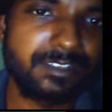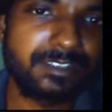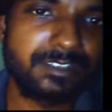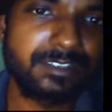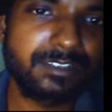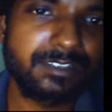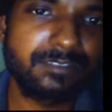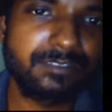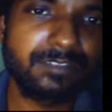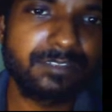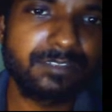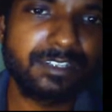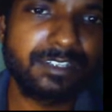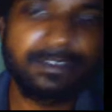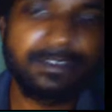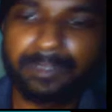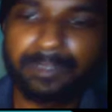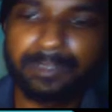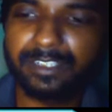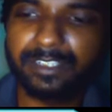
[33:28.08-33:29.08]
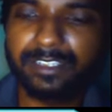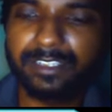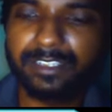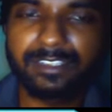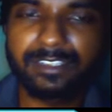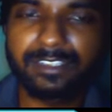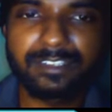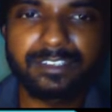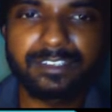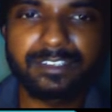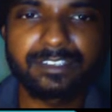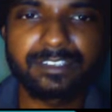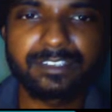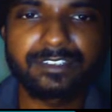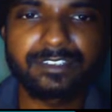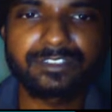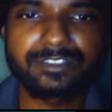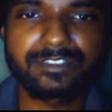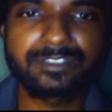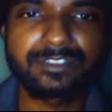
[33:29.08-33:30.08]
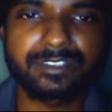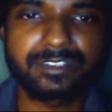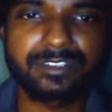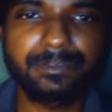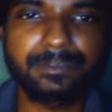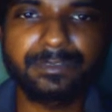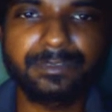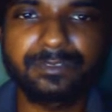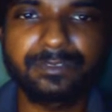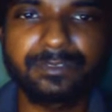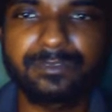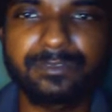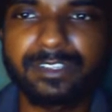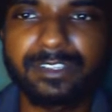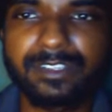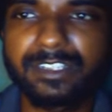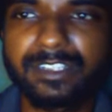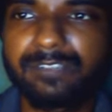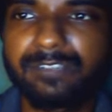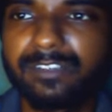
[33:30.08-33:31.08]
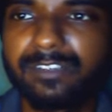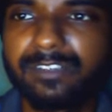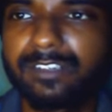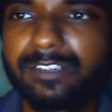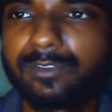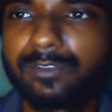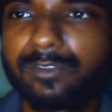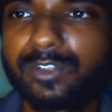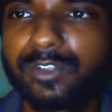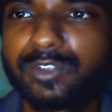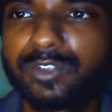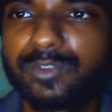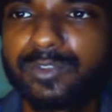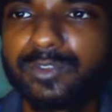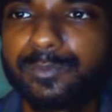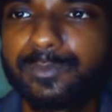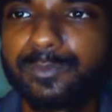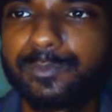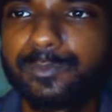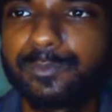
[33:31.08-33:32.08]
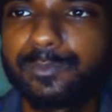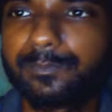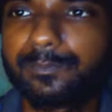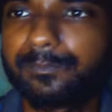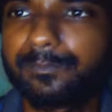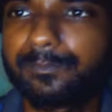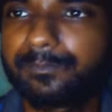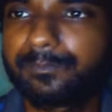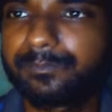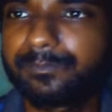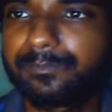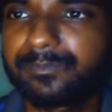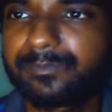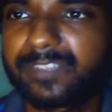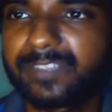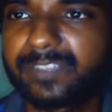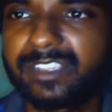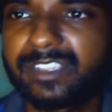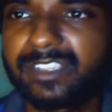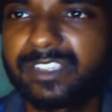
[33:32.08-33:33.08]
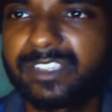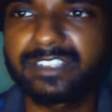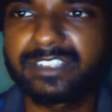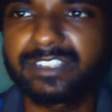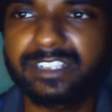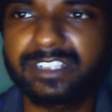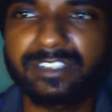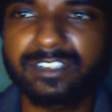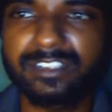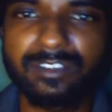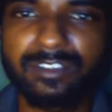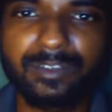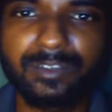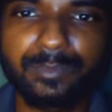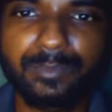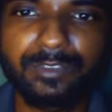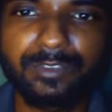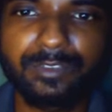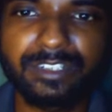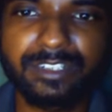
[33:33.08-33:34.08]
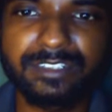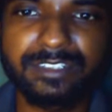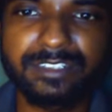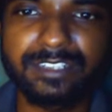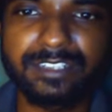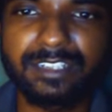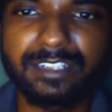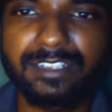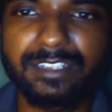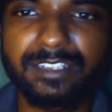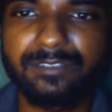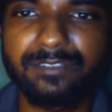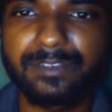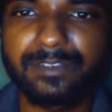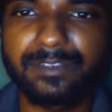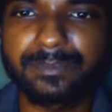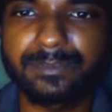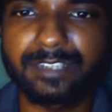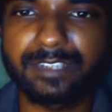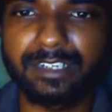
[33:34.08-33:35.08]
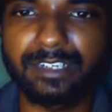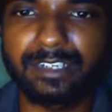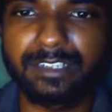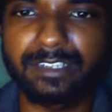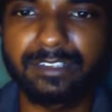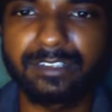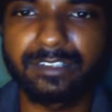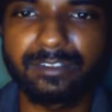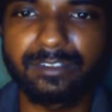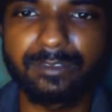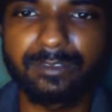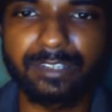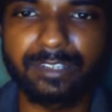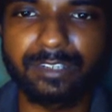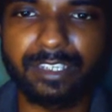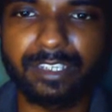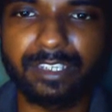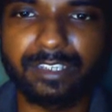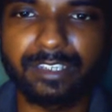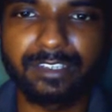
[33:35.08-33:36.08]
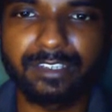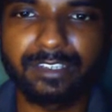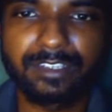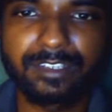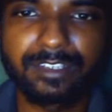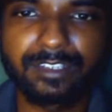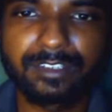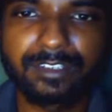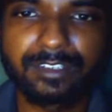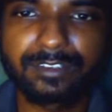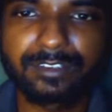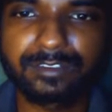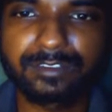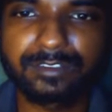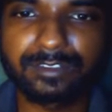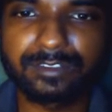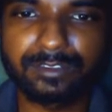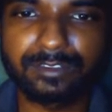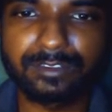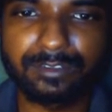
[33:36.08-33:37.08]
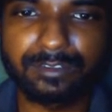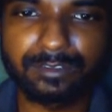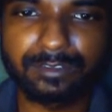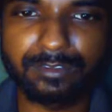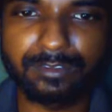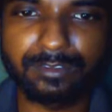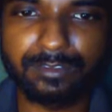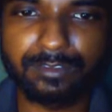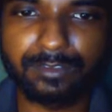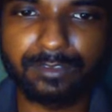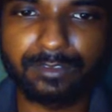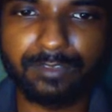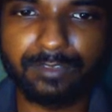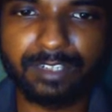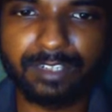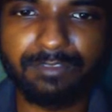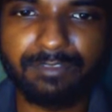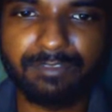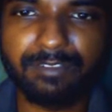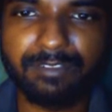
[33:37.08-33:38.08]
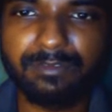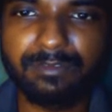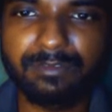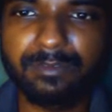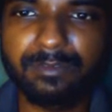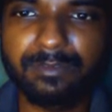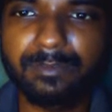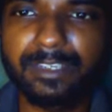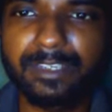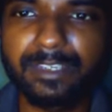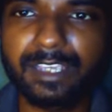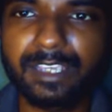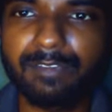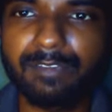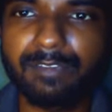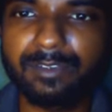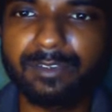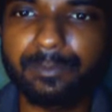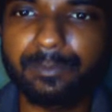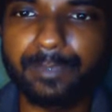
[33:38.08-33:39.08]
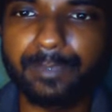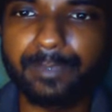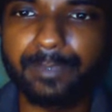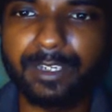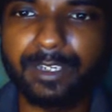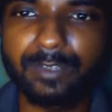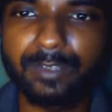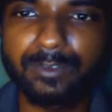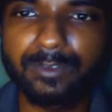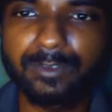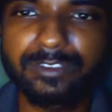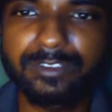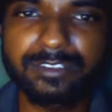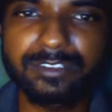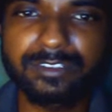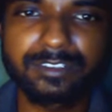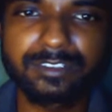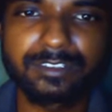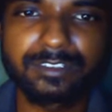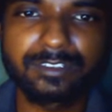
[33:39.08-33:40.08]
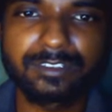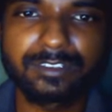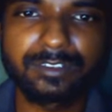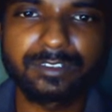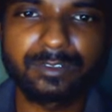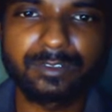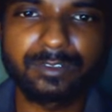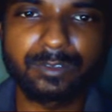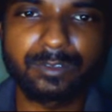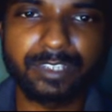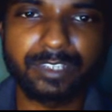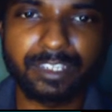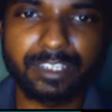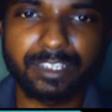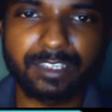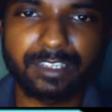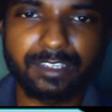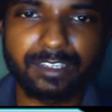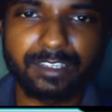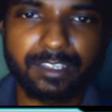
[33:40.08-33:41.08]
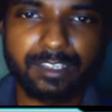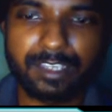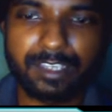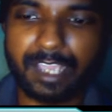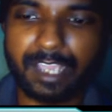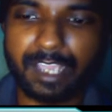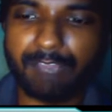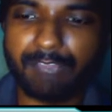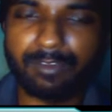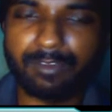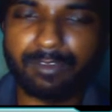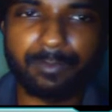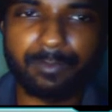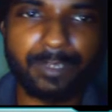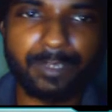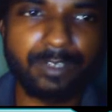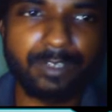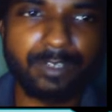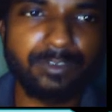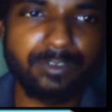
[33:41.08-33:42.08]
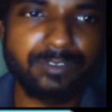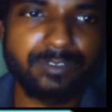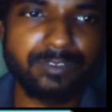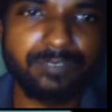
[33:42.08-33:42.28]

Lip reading: will be stripped when it will going to inject or put inside the website. Okay, so what will be our payloads? Okay, our payloads will